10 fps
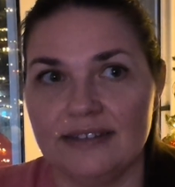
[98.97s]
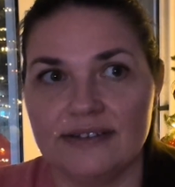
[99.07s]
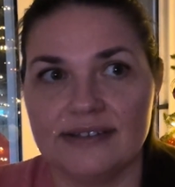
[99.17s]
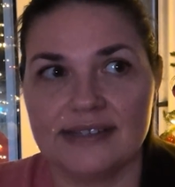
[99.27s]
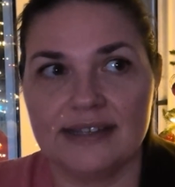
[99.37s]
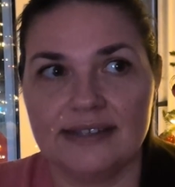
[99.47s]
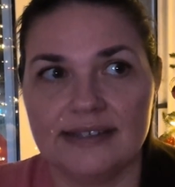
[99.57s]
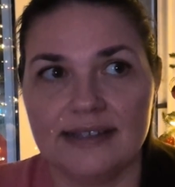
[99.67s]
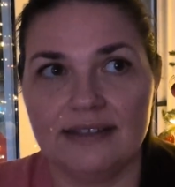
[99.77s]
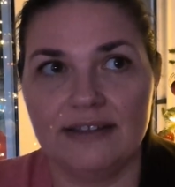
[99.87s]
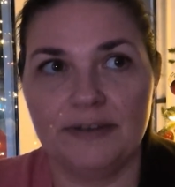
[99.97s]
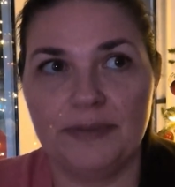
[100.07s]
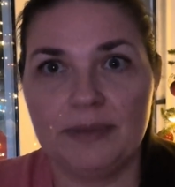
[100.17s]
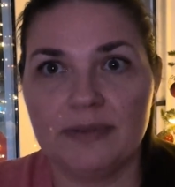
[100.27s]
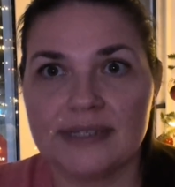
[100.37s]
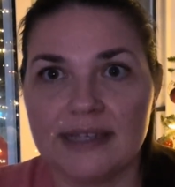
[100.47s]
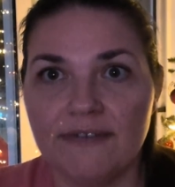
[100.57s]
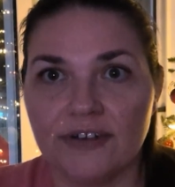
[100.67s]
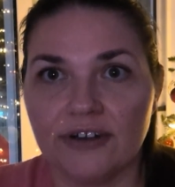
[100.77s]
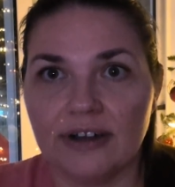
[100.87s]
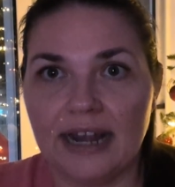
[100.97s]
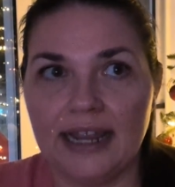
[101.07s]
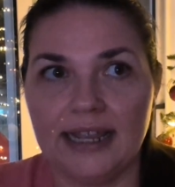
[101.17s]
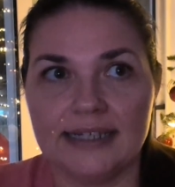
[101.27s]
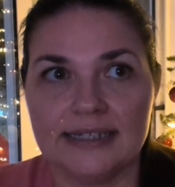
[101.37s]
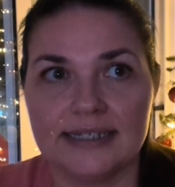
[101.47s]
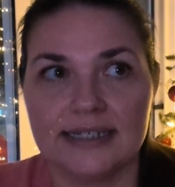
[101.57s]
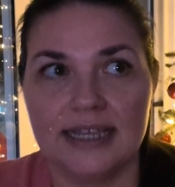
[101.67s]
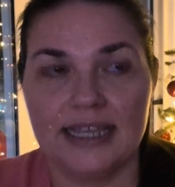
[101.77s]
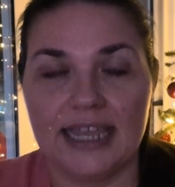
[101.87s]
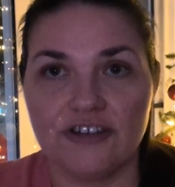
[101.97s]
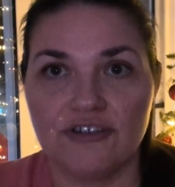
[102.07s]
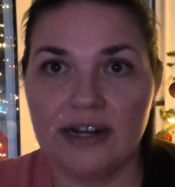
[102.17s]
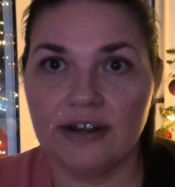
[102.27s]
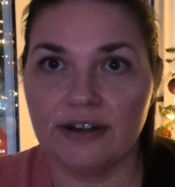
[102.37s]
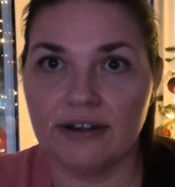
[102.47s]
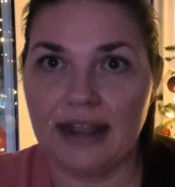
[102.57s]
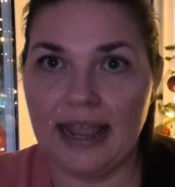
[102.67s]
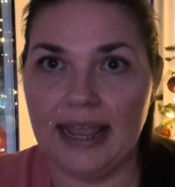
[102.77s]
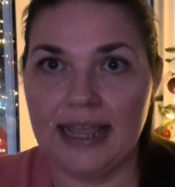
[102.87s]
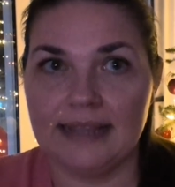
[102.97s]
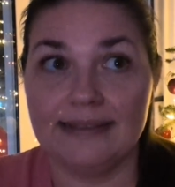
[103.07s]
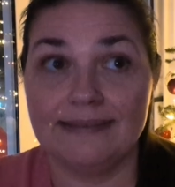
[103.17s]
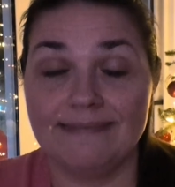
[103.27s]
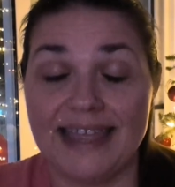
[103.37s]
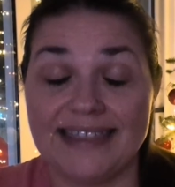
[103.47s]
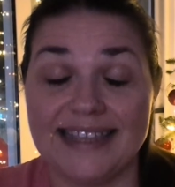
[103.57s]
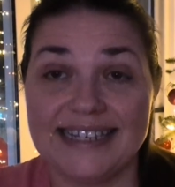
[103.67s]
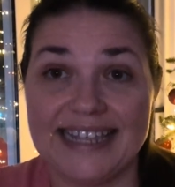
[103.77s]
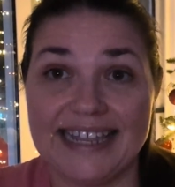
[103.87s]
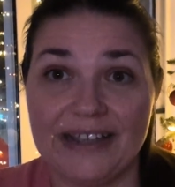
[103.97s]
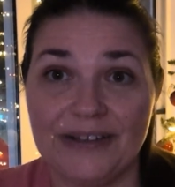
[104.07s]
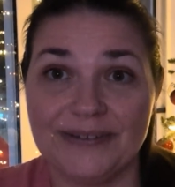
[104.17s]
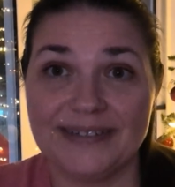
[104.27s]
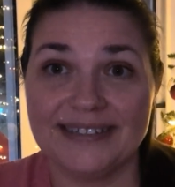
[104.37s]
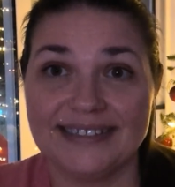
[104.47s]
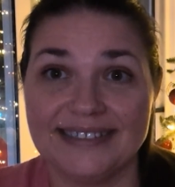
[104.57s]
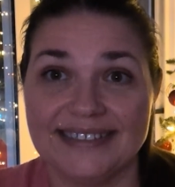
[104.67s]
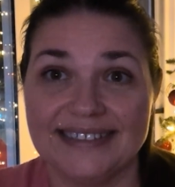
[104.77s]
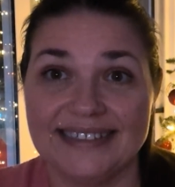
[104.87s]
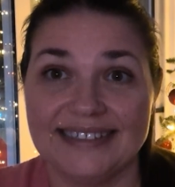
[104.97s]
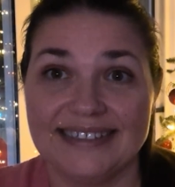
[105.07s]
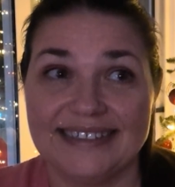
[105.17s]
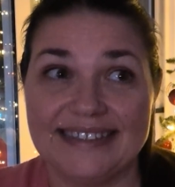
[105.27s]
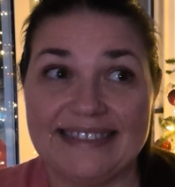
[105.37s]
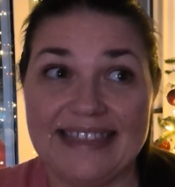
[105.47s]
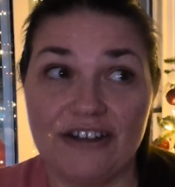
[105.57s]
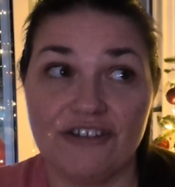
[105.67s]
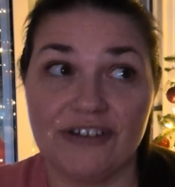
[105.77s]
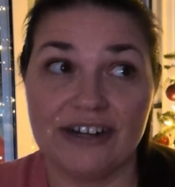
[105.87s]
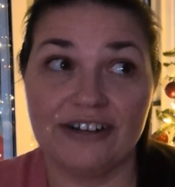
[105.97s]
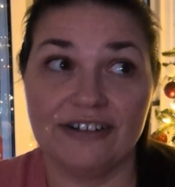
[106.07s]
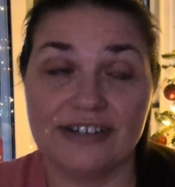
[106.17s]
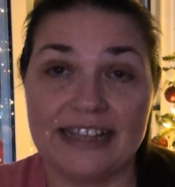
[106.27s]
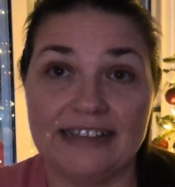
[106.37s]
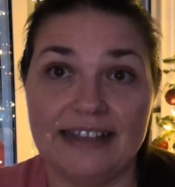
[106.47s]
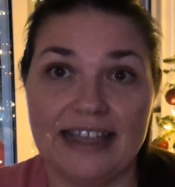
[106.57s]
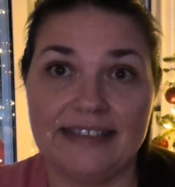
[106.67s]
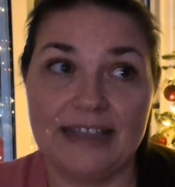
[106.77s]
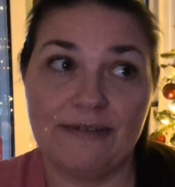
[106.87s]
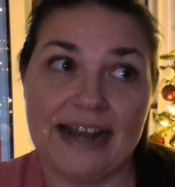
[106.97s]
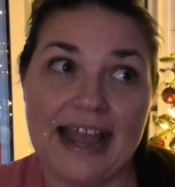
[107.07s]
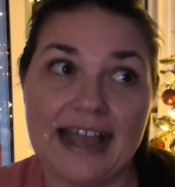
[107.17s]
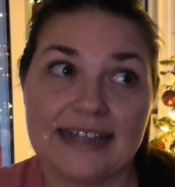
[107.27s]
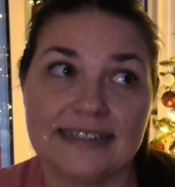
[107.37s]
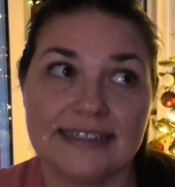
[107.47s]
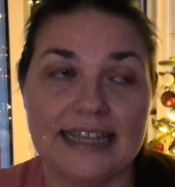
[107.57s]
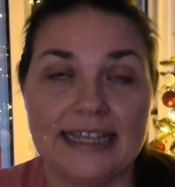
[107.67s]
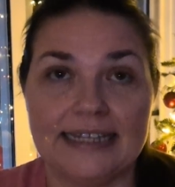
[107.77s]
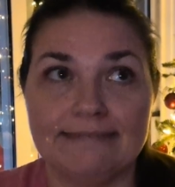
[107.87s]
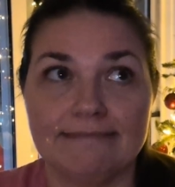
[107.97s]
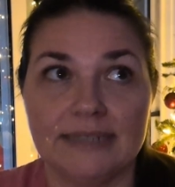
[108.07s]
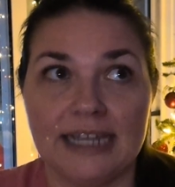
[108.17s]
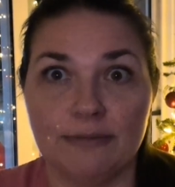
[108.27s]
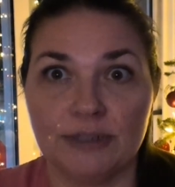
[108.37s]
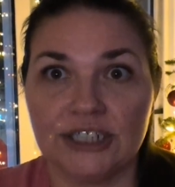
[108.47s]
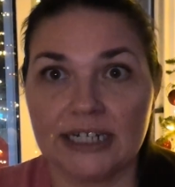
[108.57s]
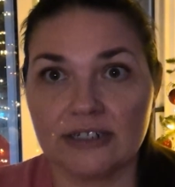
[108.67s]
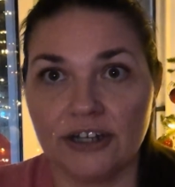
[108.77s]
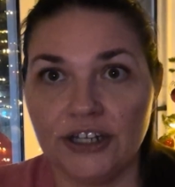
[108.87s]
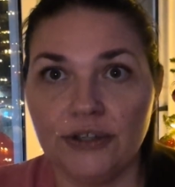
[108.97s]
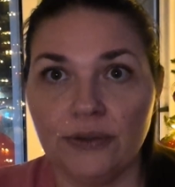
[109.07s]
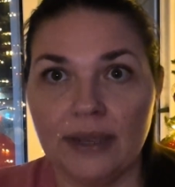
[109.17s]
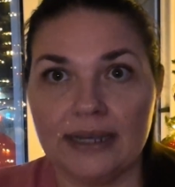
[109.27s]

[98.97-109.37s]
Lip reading: There's a lot of people suffer and get triggered, and then they take out their triggers, and they react and kind of project on you.